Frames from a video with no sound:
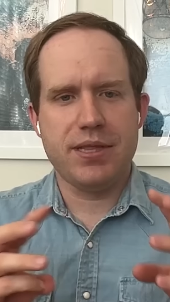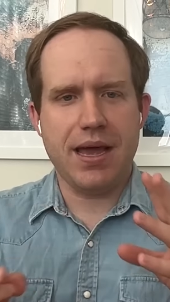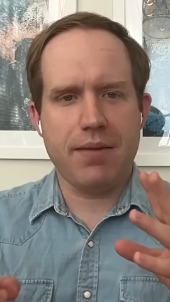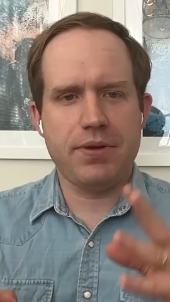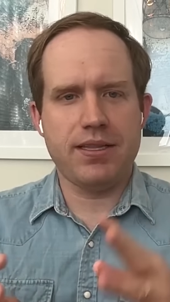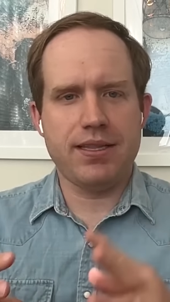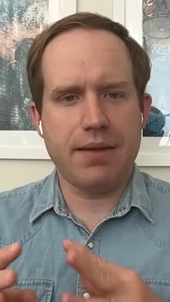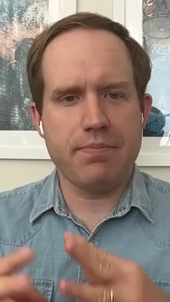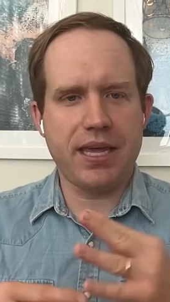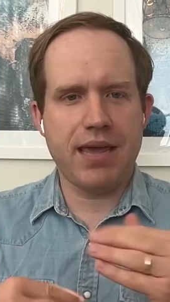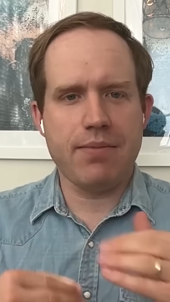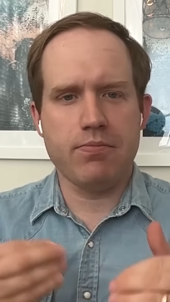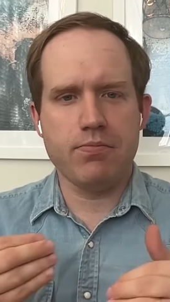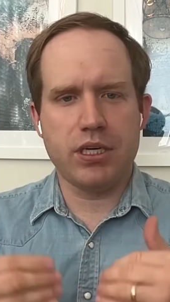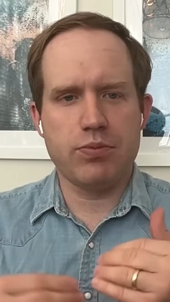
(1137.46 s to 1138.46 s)
but that
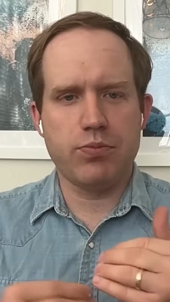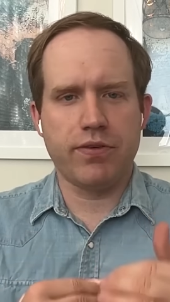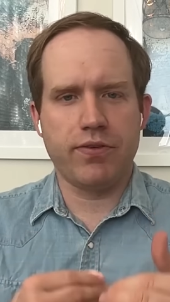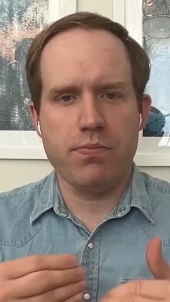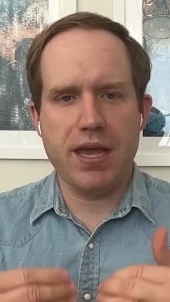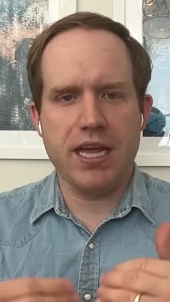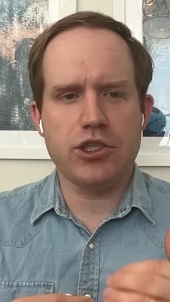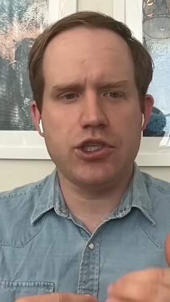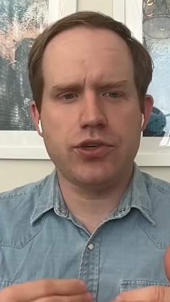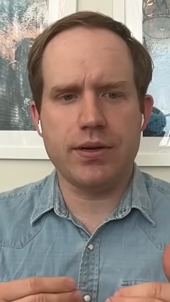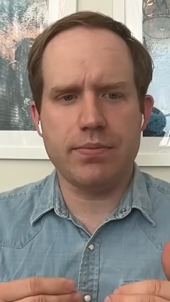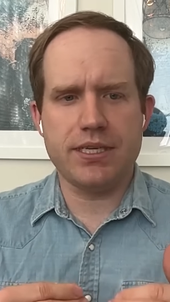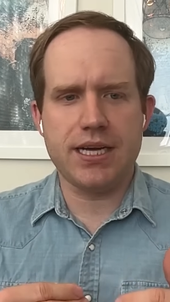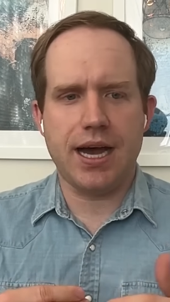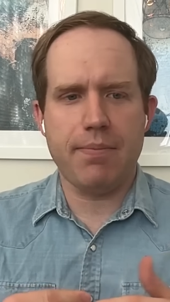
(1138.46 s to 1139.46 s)
became much more of a
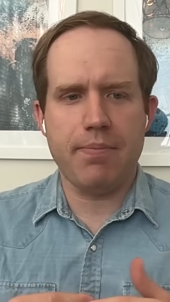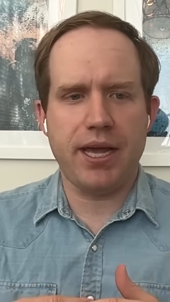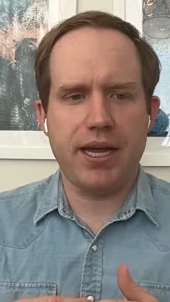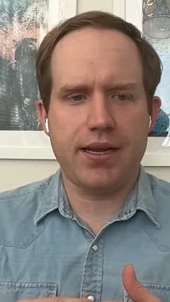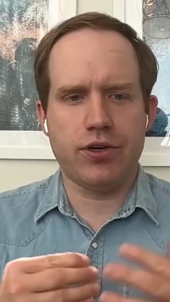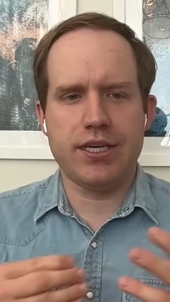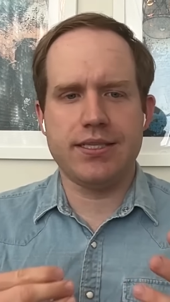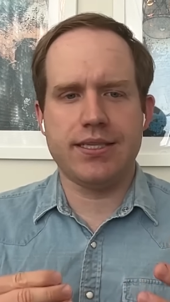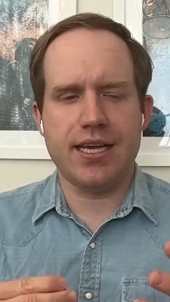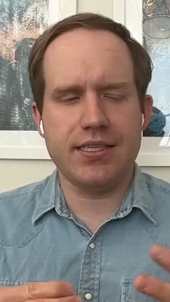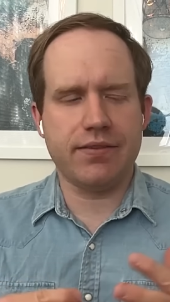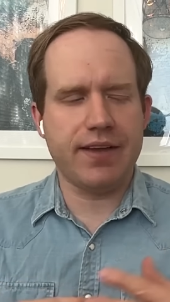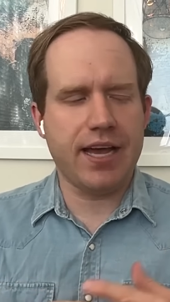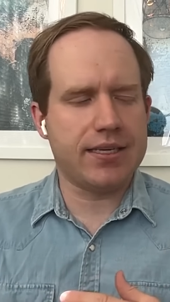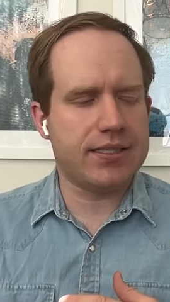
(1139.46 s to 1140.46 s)
mainstream topic,
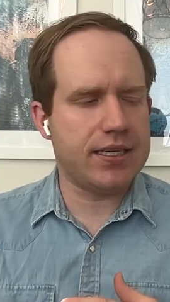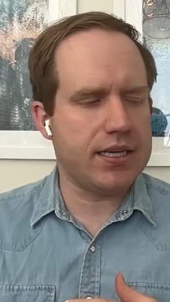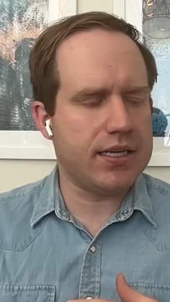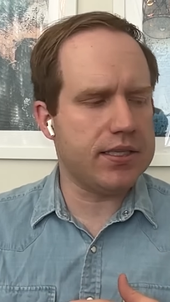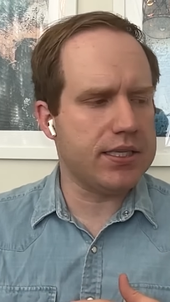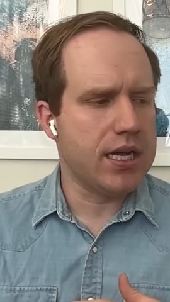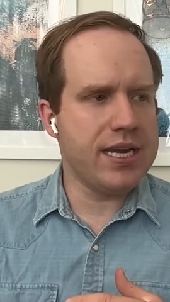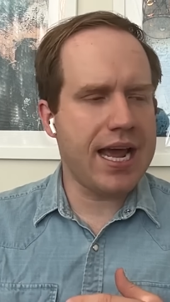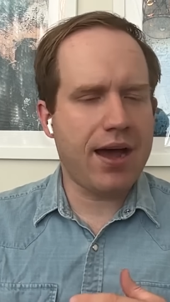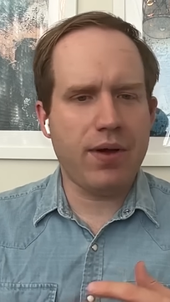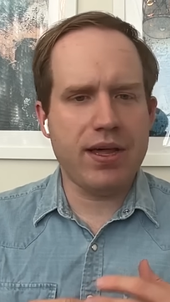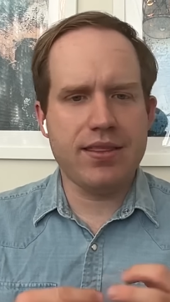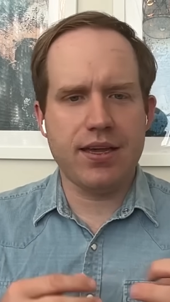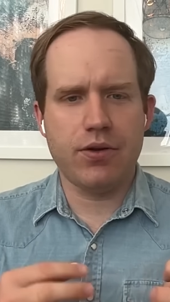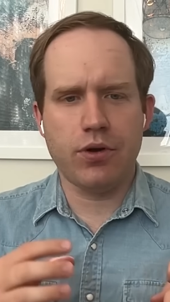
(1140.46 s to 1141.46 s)
criticizing vaccines.
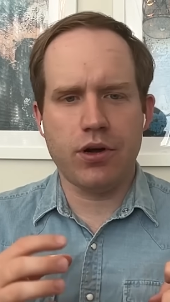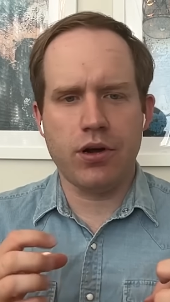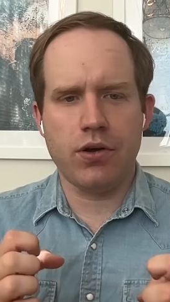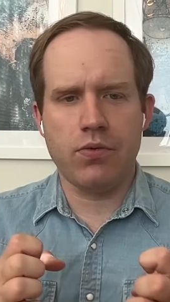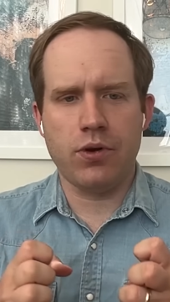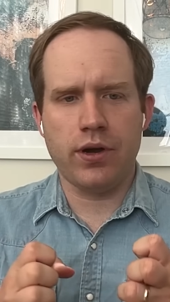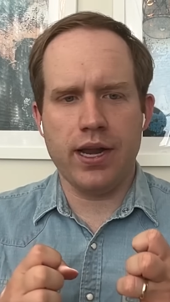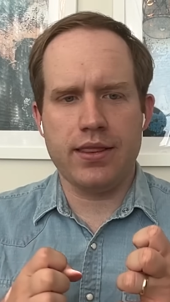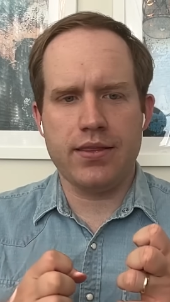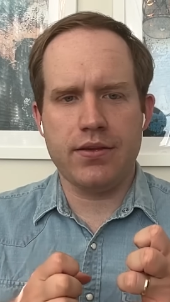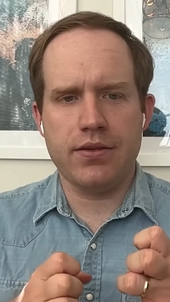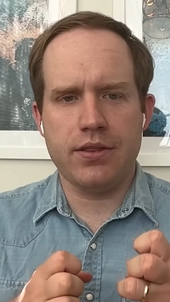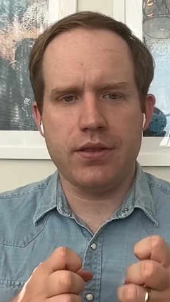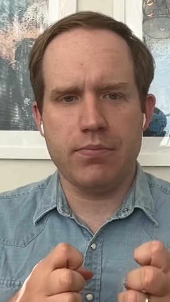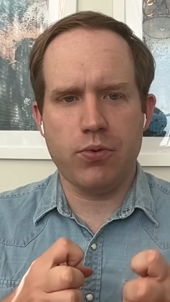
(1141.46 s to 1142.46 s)
Now I think we're at
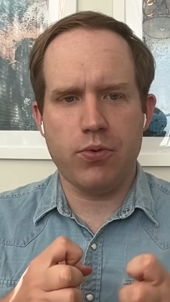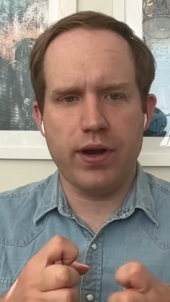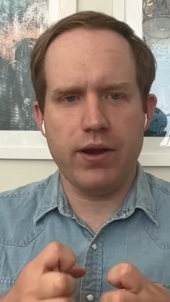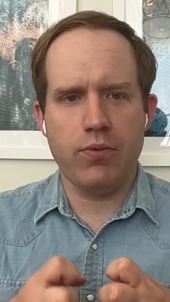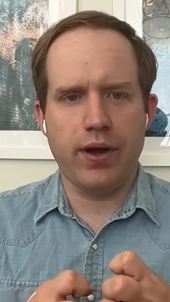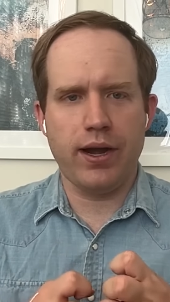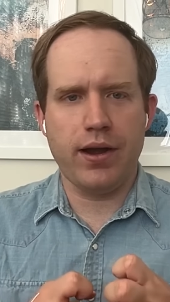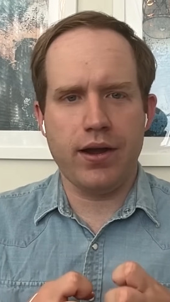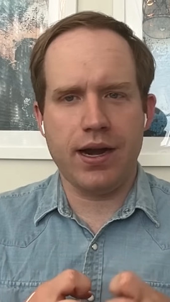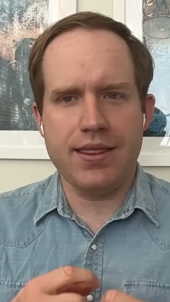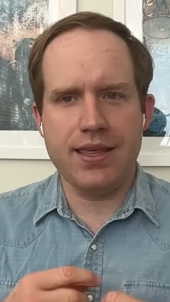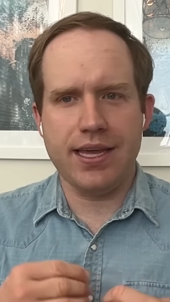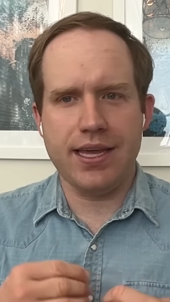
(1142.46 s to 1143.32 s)
the point where where I